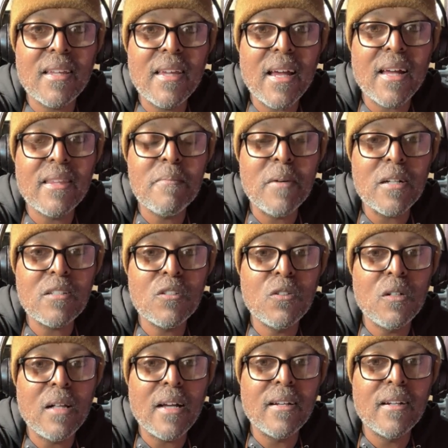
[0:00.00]
Yeah, the Buck
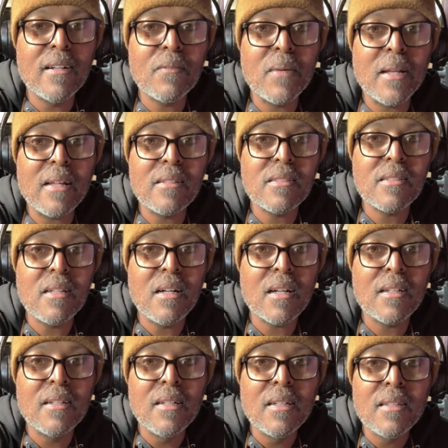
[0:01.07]
Tool. I heard it went out of
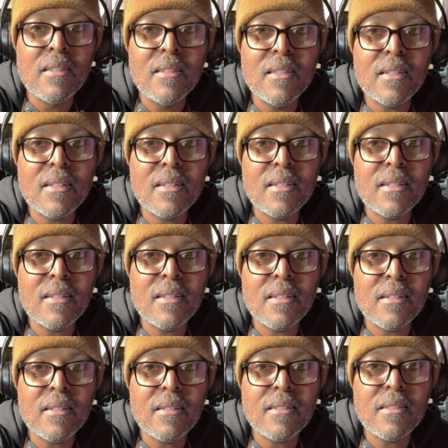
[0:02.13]
stock. The
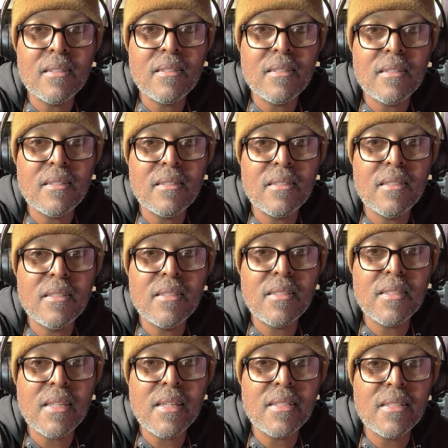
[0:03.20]

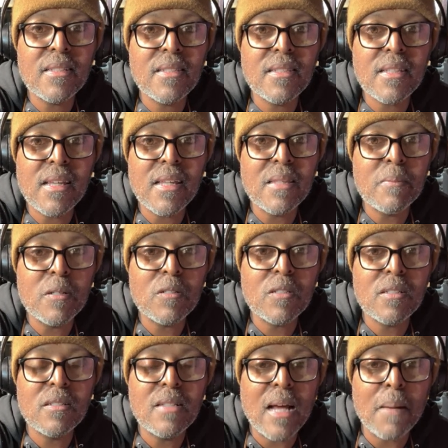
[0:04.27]
CNC, the most
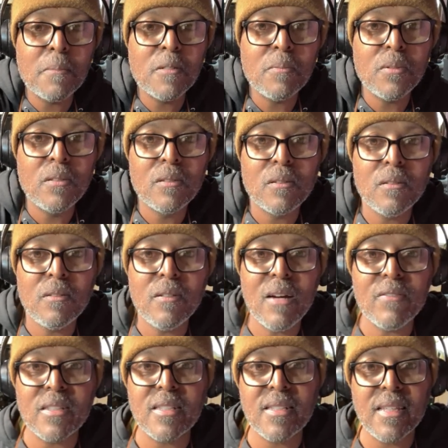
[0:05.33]
adaptable. Oh, you have
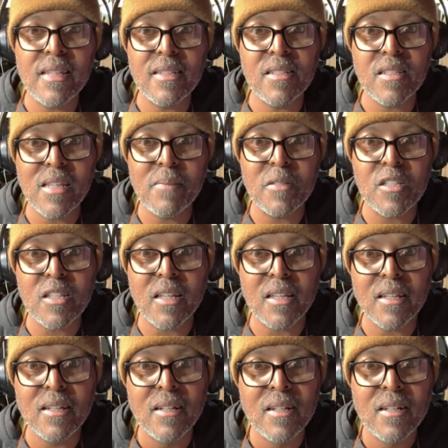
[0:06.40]
a CNC
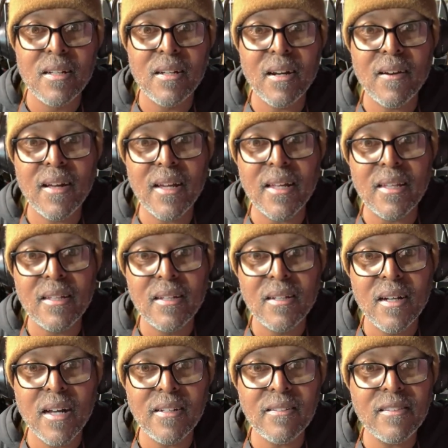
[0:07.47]
machine. All right,
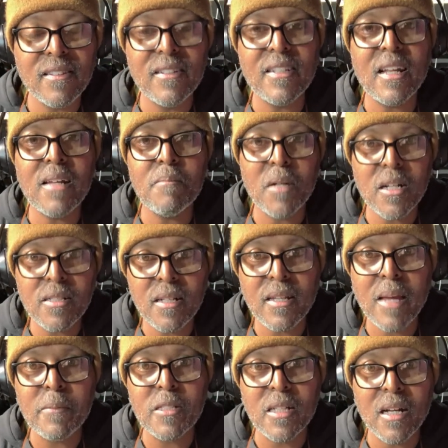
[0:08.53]
$139 on
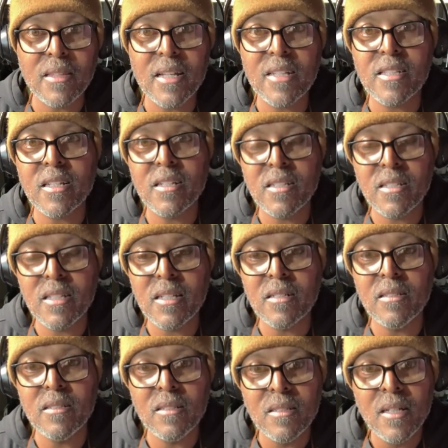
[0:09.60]
Amazon. That's a good
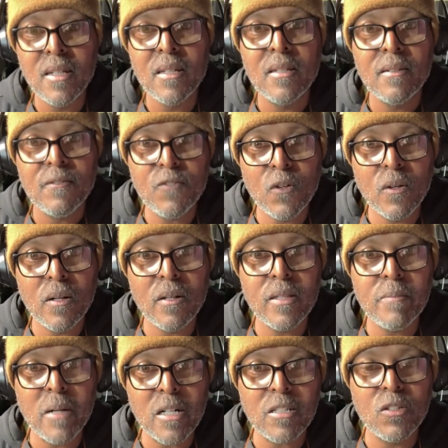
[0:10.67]
deal for the
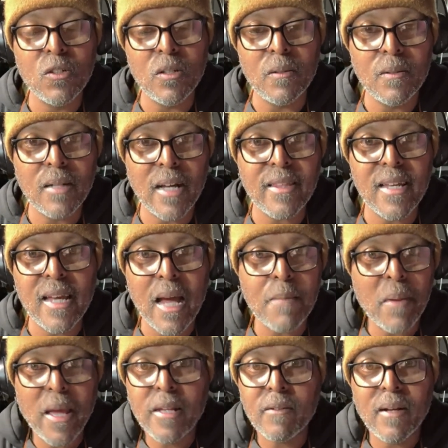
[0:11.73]
Buck Tool. I think I
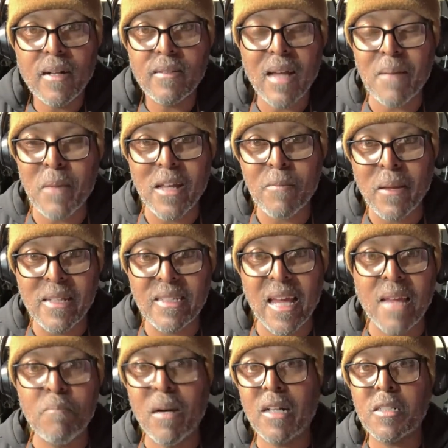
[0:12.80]
paid I might have paid
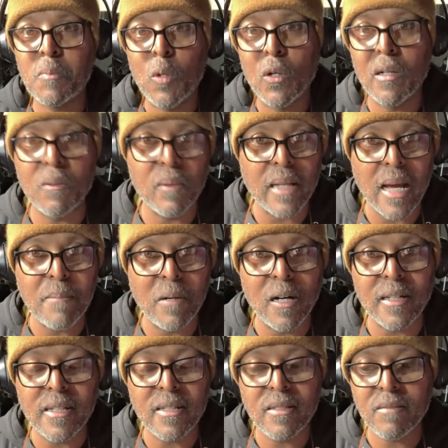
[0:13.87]
$10 more when I
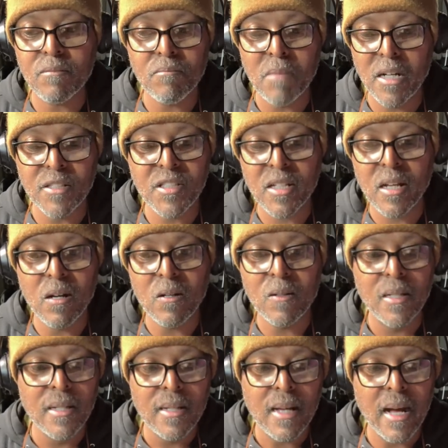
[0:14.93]
bought it months ago.
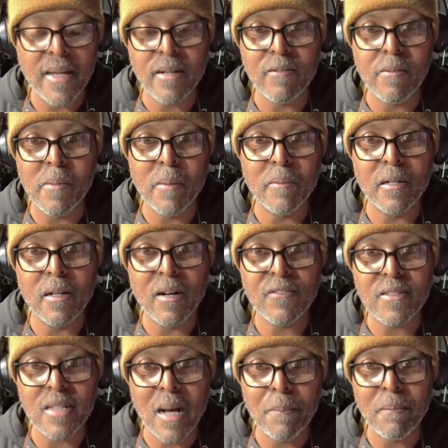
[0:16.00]
I don't remember off
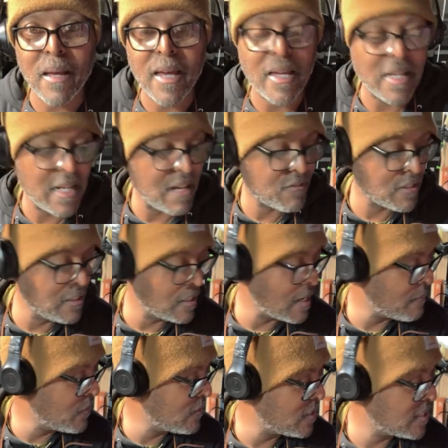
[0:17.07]
the top of my head. I'd have to look
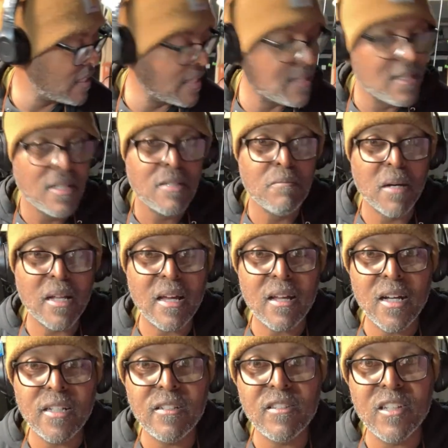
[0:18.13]
up the receipt. But
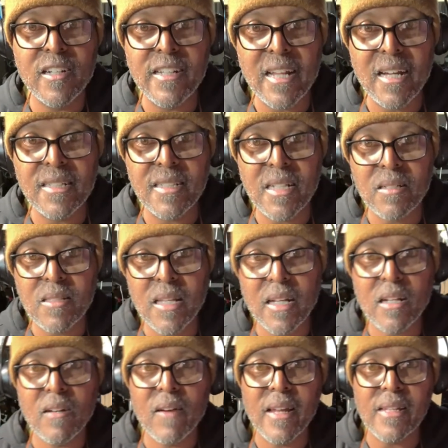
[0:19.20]
$139 sounds like
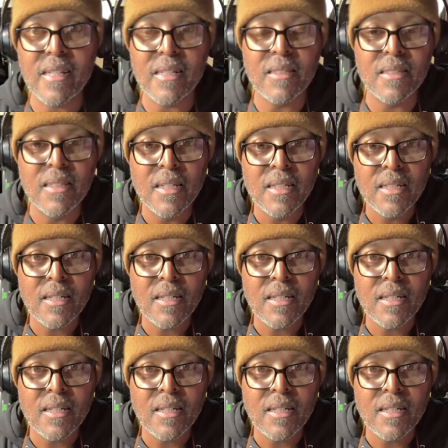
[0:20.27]
a great deal.